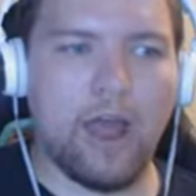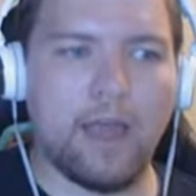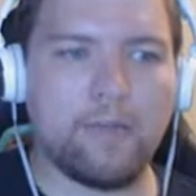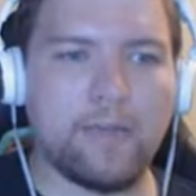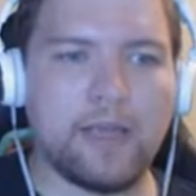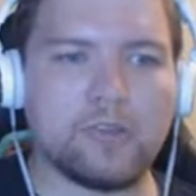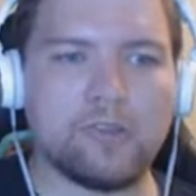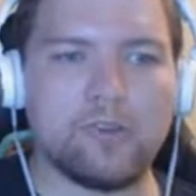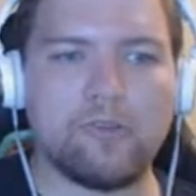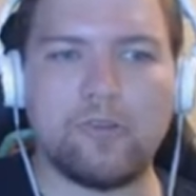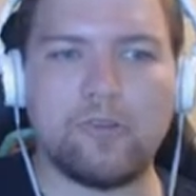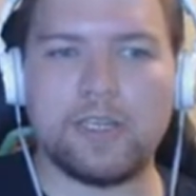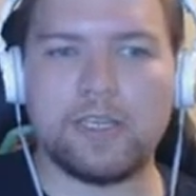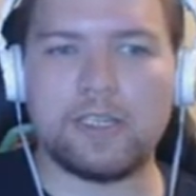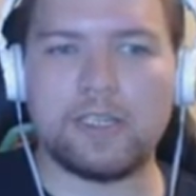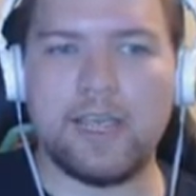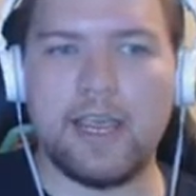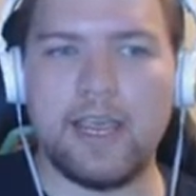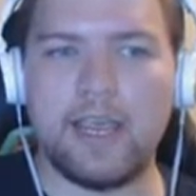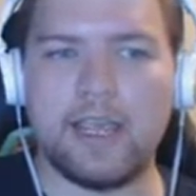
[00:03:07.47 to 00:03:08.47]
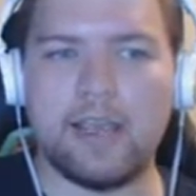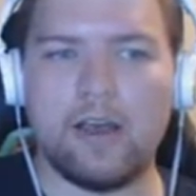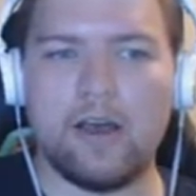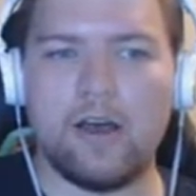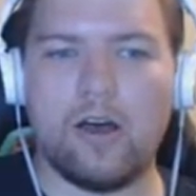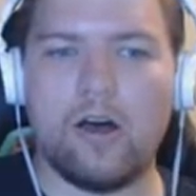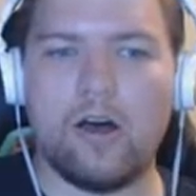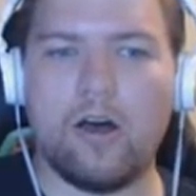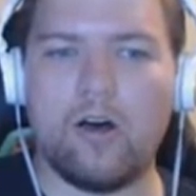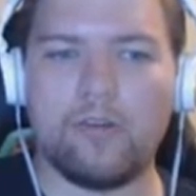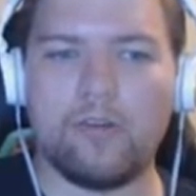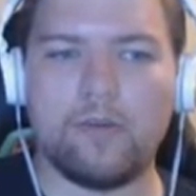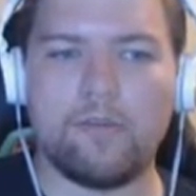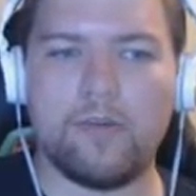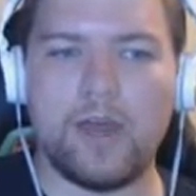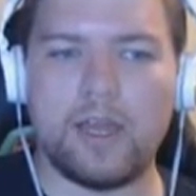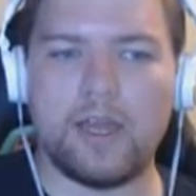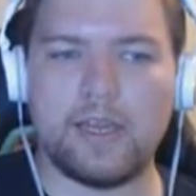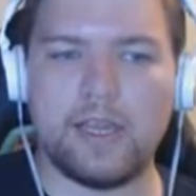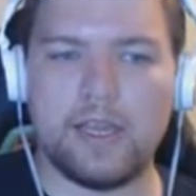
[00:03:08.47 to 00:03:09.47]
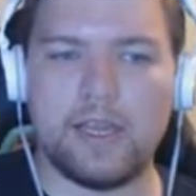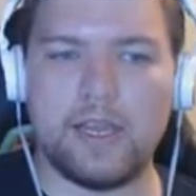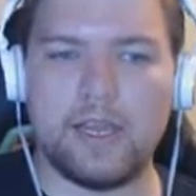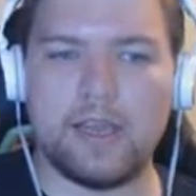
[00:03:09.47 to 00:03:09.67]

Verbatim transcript: I'm actually going to take all the money